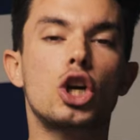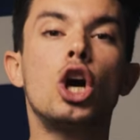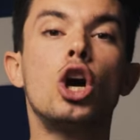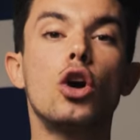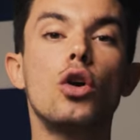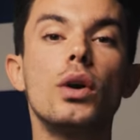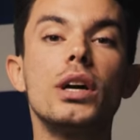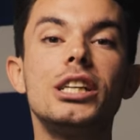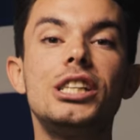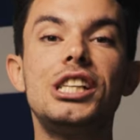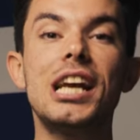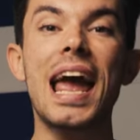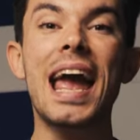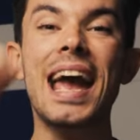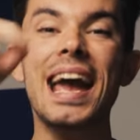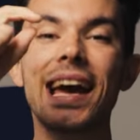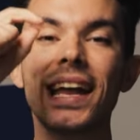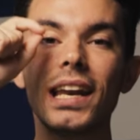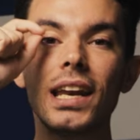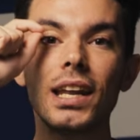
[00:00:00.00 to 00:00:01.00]
courage
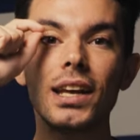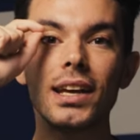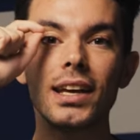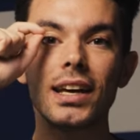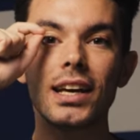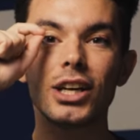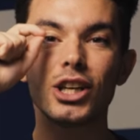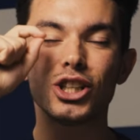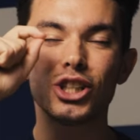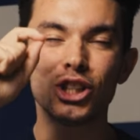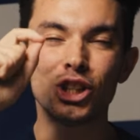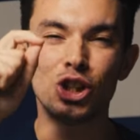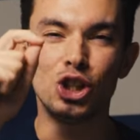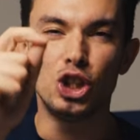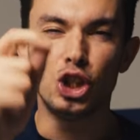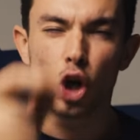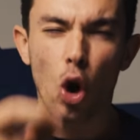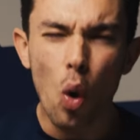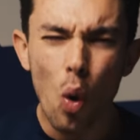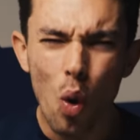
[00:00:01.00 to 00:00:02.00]
and
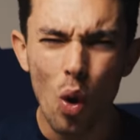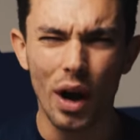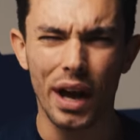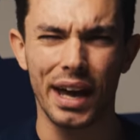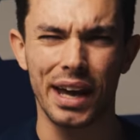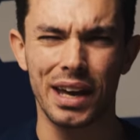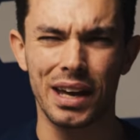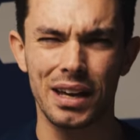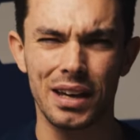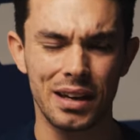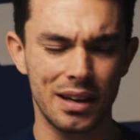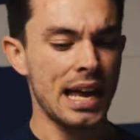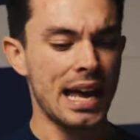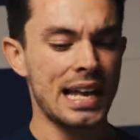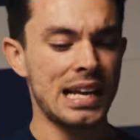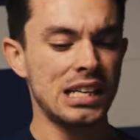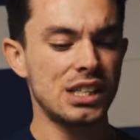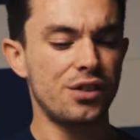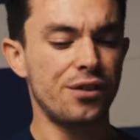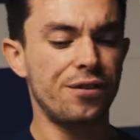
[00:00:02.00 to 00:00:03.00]
joy,
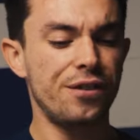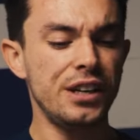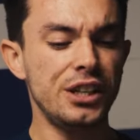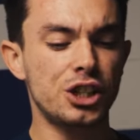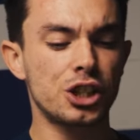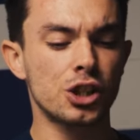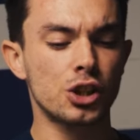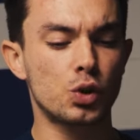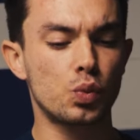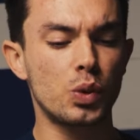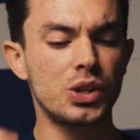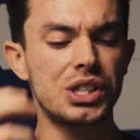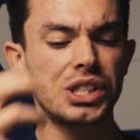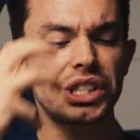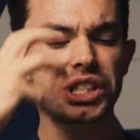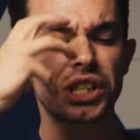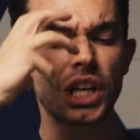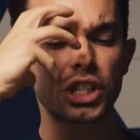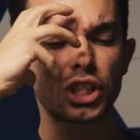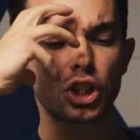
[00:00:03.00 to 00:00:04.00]
and his features with
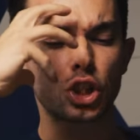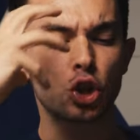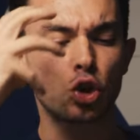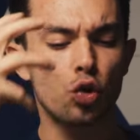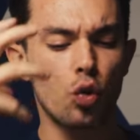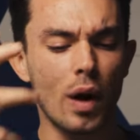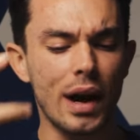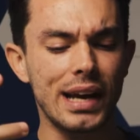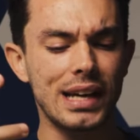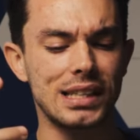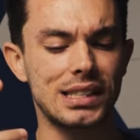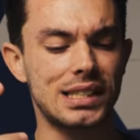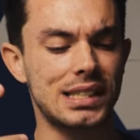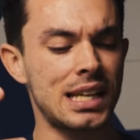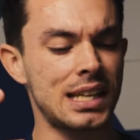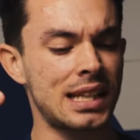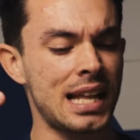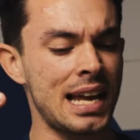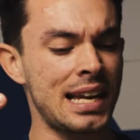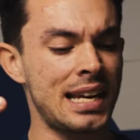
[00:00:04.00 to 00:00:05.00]
such grace
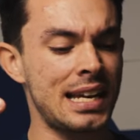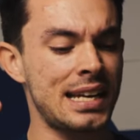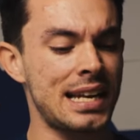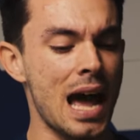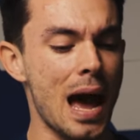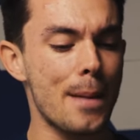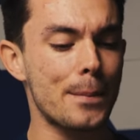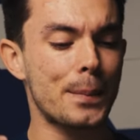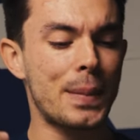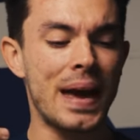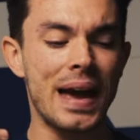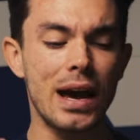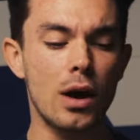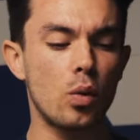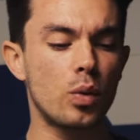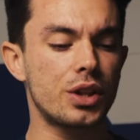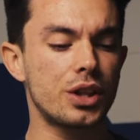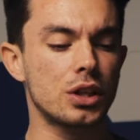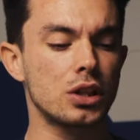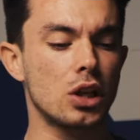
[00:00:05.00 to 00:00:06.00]
that they did not pale
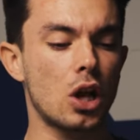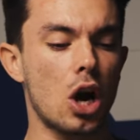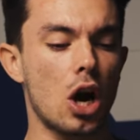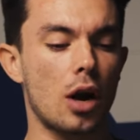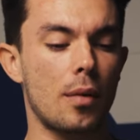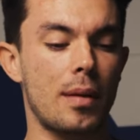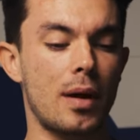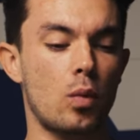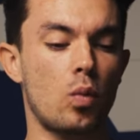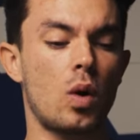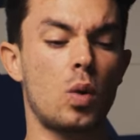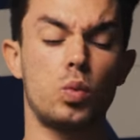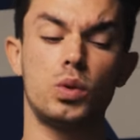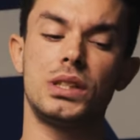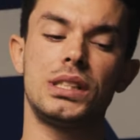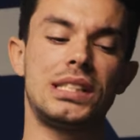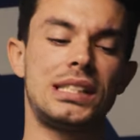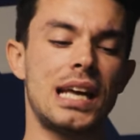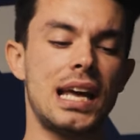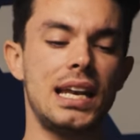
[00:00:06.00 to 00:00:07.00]
with alarm at what
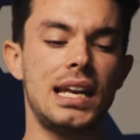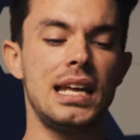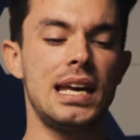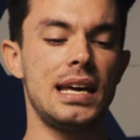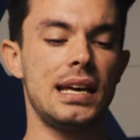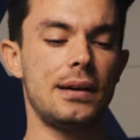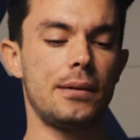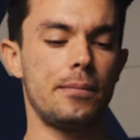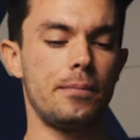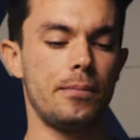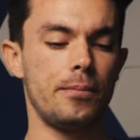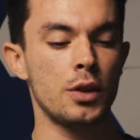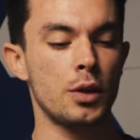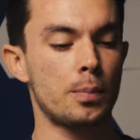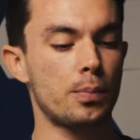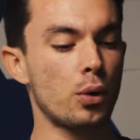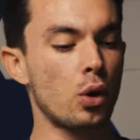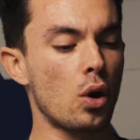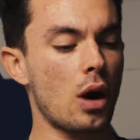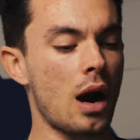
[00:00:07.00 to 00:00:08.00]
was said to him. The
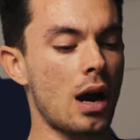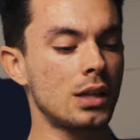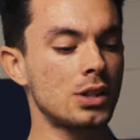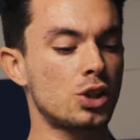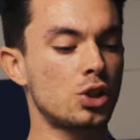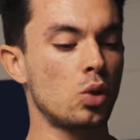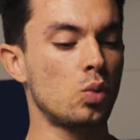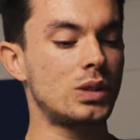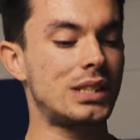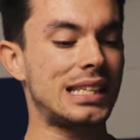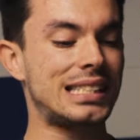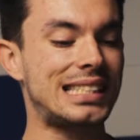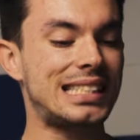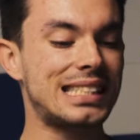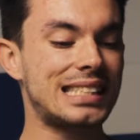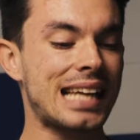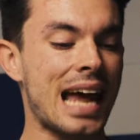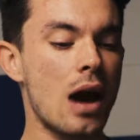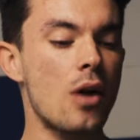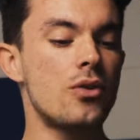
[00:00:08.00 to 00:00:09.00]
proconsul was
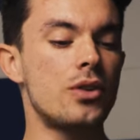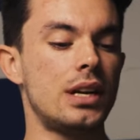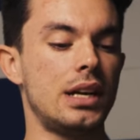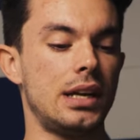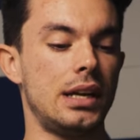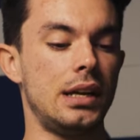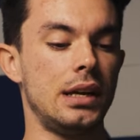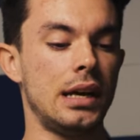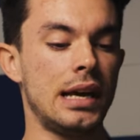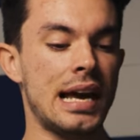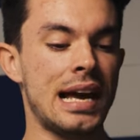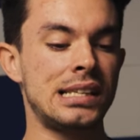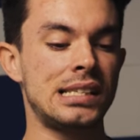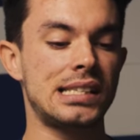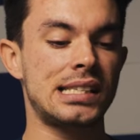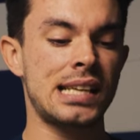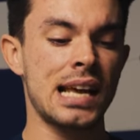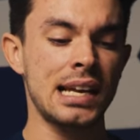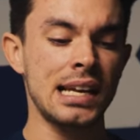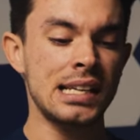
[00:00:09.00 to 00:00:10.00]
astounded and
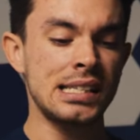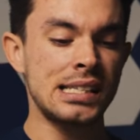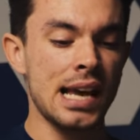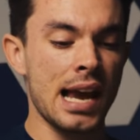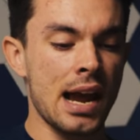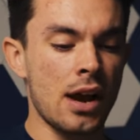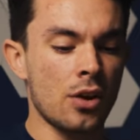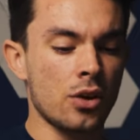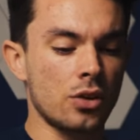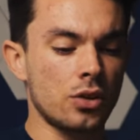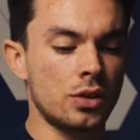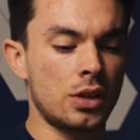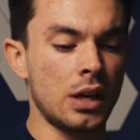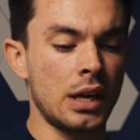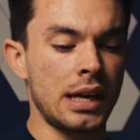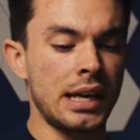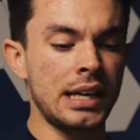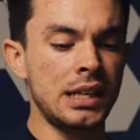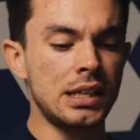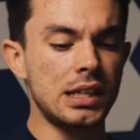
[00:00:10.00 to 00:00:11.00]
sent his herald
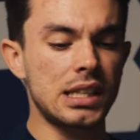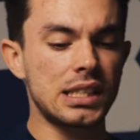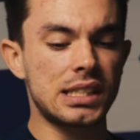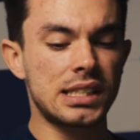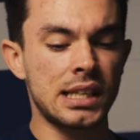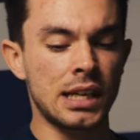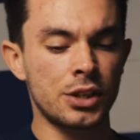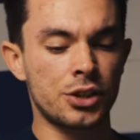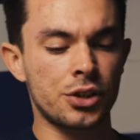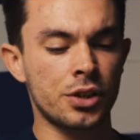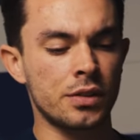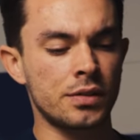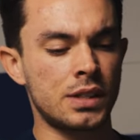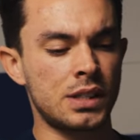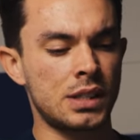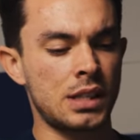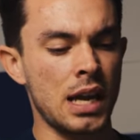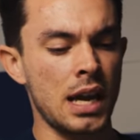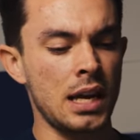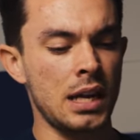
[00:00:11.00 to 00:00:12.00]
into the center of the
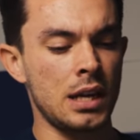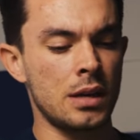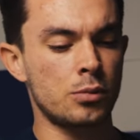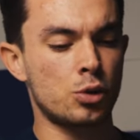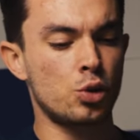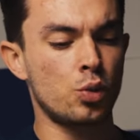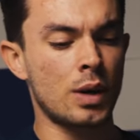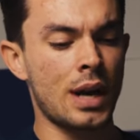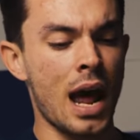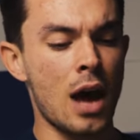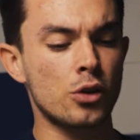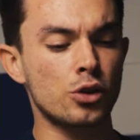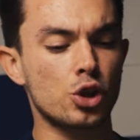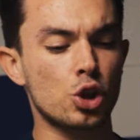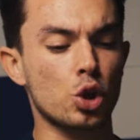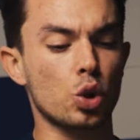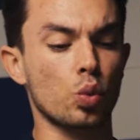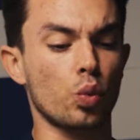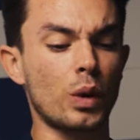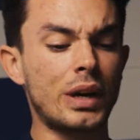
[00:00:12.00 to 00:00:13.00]
stadium to announce
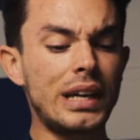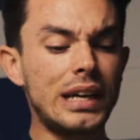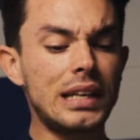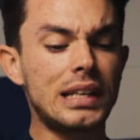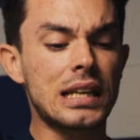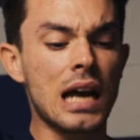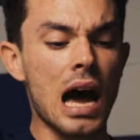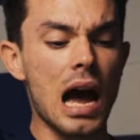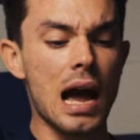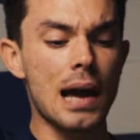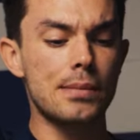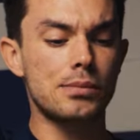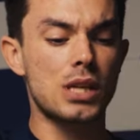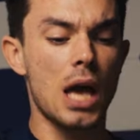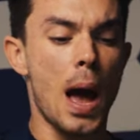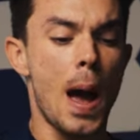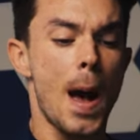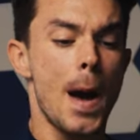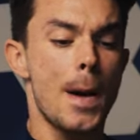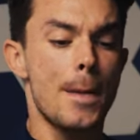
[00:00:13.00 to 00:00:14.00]
three times,
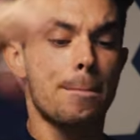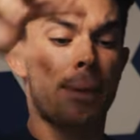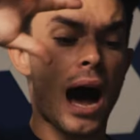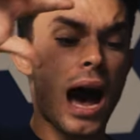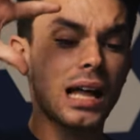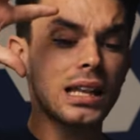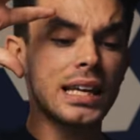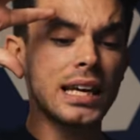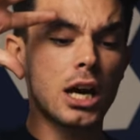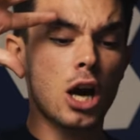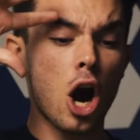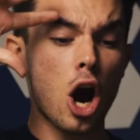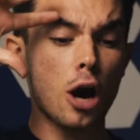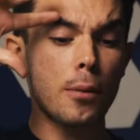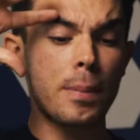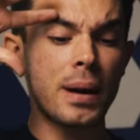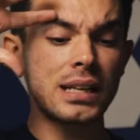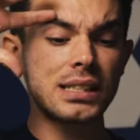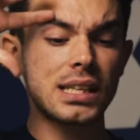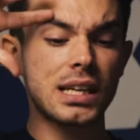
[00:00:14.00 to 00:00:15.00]

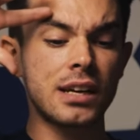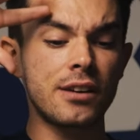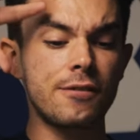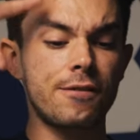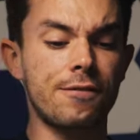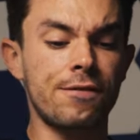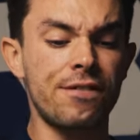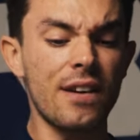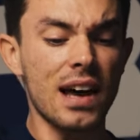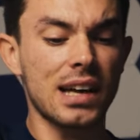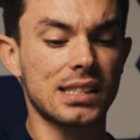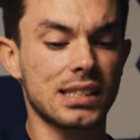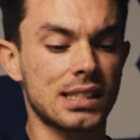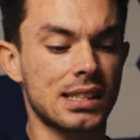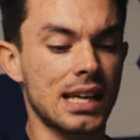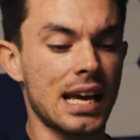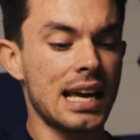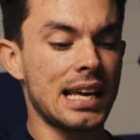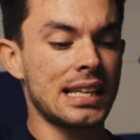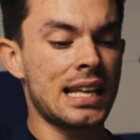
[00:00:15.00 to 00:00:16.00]
"Polycarp has
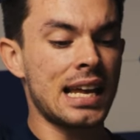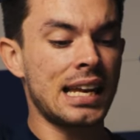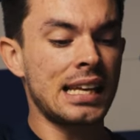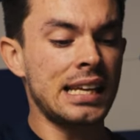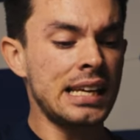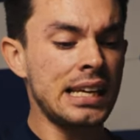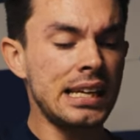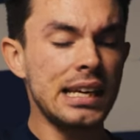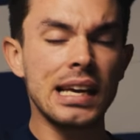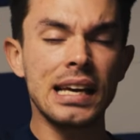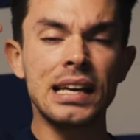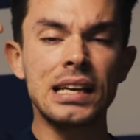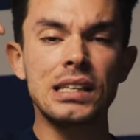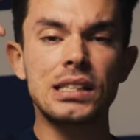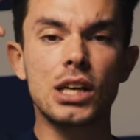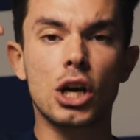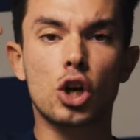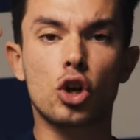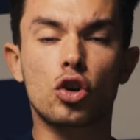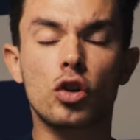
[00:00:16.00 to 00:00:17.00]
confessed that he
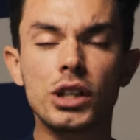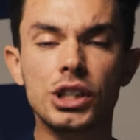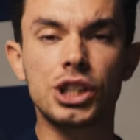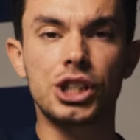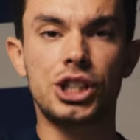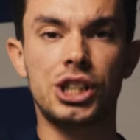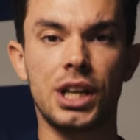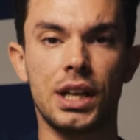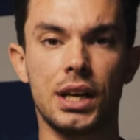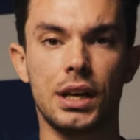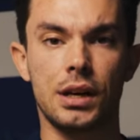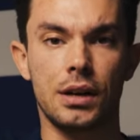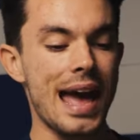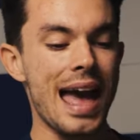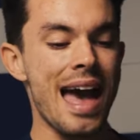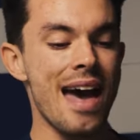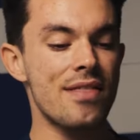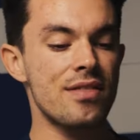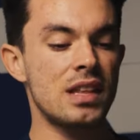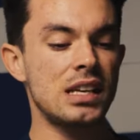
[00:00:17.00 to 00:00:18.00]
is a Christian."
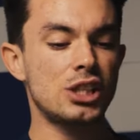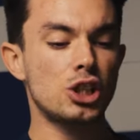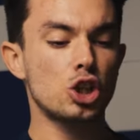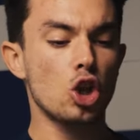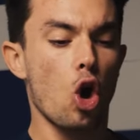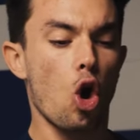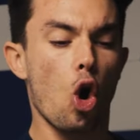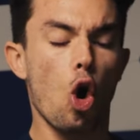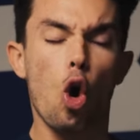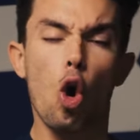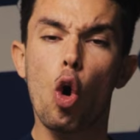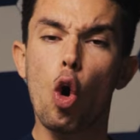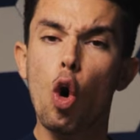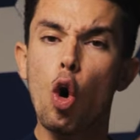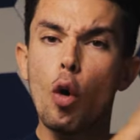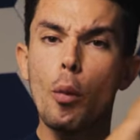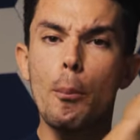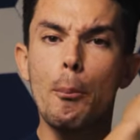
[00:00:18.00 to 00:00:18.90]
At this, the whole